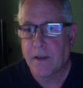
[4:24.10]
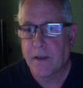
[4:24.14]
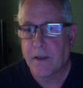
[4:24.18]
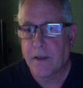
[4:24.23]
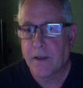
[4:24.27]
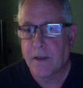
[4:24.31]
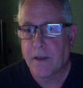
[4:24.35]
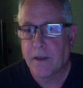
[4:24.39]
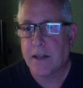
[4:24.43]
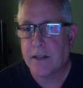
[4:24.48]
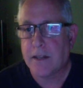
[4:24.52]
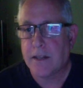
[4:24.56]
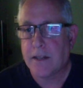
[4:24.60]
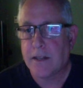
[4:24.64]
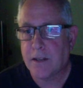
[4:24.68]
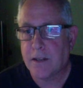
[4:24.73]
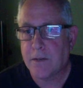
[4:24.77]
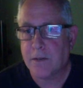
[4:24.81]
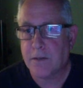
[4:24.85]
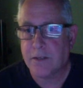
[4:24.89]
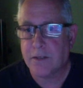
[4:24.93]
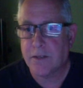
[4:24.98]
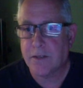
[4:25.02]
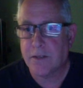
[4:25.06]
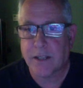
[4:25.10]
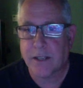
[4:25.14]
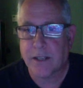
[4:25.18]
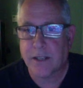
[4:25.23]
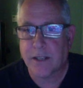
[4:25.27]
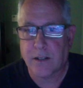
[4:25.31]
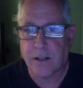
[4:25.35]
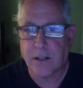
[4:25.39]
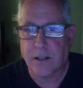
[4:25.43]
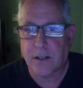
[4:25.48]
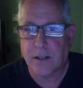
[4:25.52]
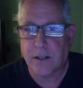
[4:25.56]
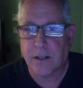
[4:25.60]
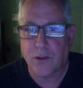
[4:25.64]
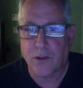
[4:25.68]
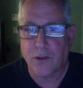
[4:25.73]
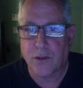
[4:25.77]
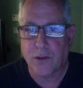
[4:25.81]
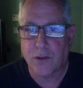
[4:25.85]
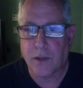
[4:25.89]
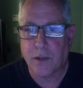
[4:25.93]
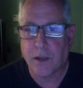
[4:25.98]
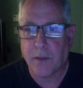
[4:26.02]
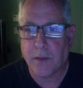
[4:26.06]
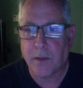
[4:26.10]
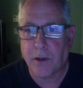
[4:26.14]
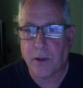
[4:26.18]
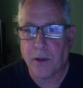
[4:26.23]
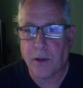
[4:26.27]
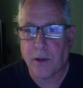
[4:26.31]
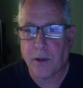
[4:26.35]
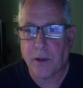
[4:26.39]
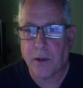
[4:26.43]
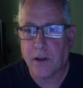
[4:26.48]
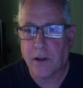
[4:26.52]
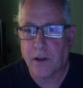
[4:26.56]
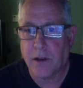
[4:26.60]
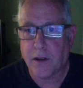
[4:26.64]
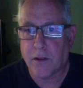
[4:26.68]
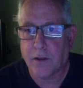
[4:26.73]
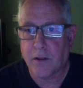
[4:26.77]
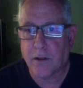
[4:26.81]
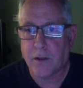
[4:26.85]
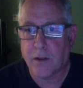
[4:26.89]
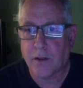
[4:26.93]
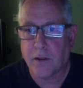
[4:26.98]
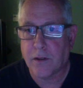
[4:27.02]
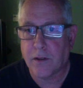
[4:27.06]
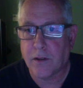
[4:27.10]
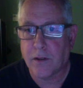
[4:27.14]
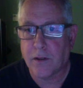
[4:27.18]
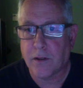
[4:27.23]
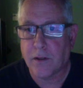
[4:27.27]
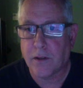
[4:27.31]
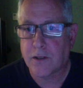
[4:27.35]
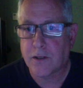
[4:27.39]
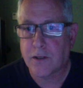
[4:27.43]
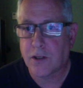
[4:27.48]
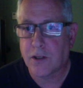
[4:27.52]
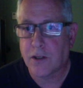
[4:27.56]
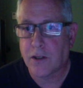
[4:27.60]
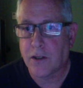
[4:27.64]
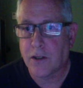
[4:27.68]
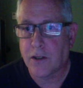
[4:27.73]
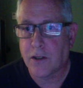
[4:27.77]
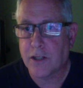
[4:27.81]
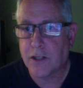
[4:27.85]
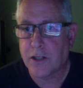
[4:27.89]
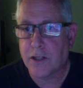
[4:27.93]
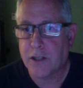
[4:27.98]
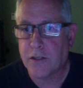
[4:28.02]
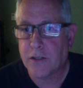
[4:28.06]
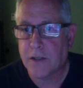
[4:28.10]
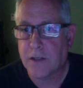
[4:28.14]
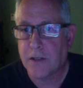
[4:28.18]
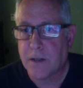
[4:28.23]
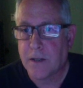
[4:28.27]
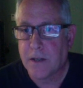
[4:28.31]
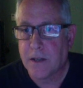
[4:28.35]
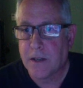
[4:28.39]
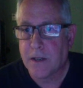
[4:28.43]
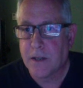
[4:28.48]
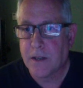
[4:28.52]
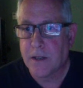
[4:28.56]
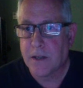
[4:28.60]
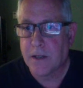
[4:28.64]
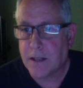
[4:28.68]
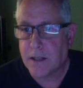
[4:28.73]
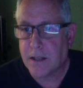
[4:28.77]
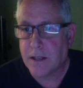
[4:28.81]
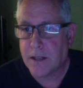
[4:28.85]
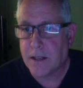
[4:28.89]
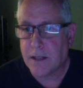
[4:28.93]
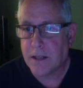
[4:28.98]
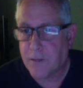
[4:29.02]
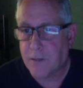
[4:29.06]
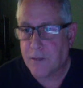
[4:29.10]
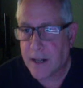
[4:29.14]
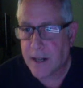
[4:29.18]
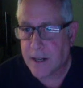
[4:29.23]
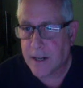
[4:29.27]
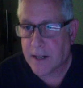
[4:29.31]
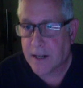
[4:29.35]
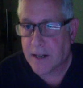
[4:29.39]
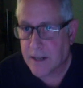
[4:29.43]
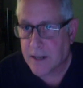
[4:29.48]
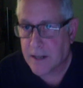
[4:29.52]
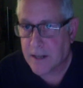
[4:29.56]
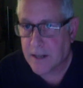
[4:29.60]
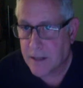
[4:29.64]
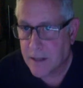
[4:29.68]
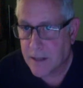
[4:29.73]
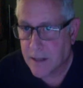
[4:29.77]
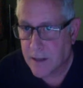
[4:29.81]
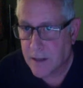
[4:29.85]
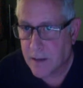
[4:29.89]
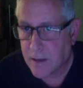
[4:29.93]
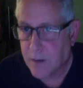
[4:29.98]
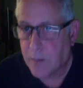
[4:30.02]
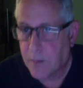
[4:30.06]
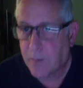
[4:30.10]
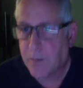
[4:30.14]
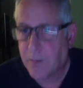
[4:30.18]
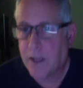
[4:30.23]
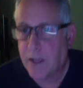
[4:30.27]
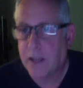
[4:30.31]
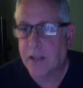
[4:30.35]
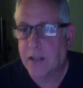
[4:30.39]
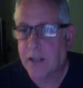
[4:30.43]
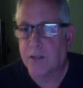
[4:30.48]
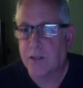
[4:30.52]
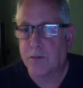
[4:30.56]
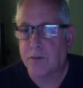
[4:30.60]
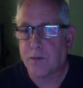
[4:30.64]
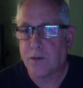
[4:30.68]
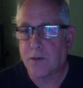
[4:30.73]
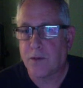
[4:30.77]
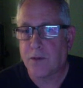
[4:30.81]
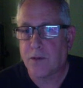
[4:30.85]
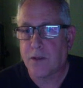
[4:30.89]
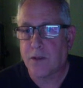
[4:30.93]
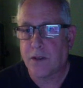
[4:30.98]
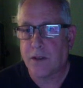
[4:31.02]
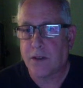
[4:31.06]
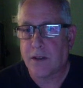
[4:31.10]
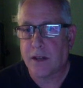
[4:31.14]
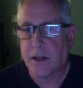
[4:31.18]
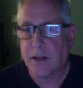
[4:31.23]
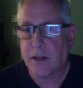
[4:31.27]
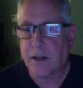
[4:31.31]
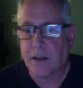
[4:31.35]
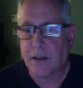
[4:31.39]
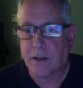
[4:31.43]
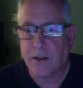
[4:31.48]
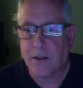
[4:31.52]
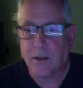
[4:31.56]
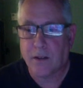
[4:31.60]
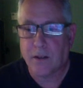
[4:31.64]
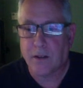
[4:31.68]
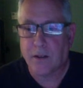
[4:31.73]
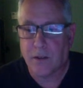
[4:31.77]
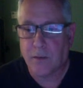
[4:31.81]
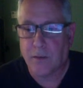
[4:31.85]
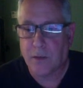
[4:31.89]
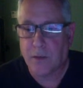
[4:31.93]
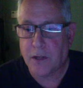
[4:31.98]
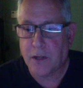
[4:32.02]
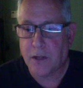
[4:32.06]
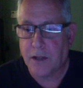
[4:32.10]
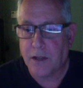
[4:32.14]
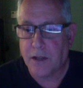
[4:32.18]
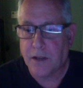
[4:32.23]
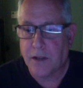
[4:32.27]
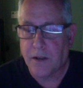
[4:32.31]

and then it will settle into a period of consolidation, and then finally make its move. Now that could be,